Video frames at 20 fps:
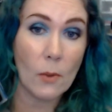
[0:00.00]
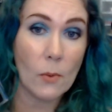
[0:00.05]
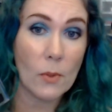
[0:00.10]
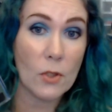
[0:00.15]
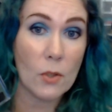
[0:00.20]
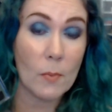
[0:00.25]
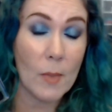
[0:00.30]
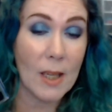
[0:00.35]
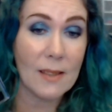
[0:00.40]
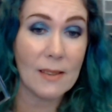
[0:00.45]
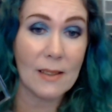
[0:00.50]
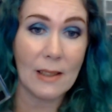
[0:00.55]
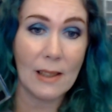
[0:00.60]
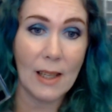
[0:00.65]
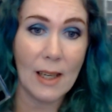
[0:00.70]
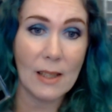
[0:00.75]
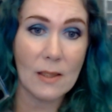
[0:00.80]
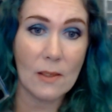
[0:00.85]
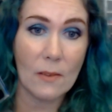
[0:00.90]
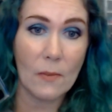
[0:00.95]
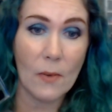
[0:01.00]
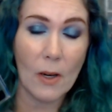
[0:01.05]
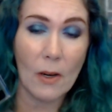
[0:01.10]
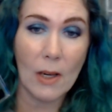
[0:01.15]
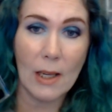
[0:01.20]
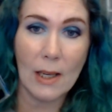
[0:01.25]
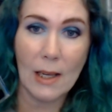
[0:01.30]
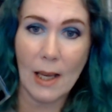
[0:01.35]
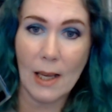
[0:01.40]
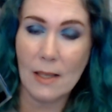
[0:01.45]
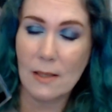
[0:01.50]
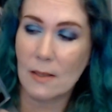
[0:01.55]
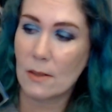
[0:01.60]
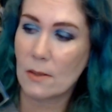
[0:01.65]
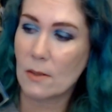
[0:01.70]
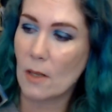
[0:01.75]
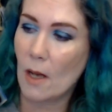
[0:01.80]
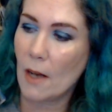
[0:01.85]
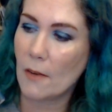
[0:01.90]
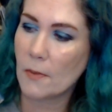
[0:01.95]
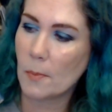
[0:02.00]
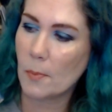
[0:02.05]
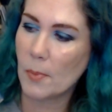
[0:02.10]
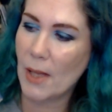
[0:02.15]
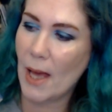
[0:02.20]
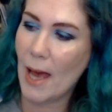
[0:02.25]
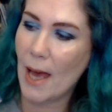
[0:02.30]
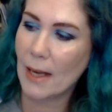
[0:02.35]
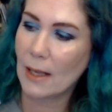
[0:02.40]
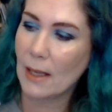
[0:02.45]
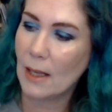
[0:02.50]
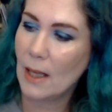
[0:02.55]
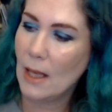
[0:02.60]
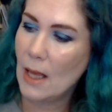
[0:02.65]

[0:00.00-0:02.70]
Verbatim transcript: which makes it is a very nice soft black